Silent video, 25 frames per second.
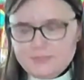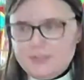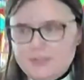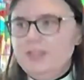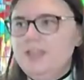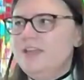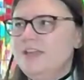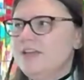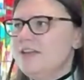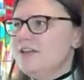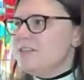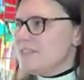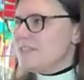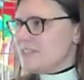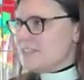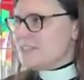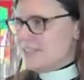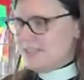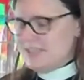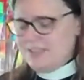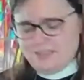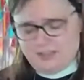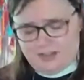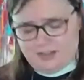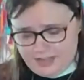He could
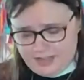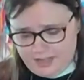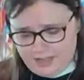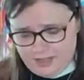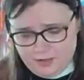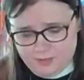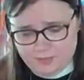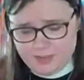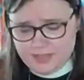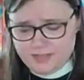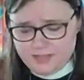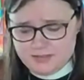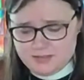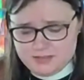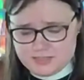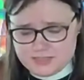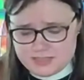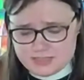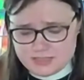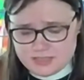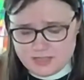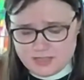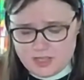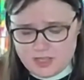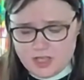see their
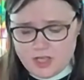ailment,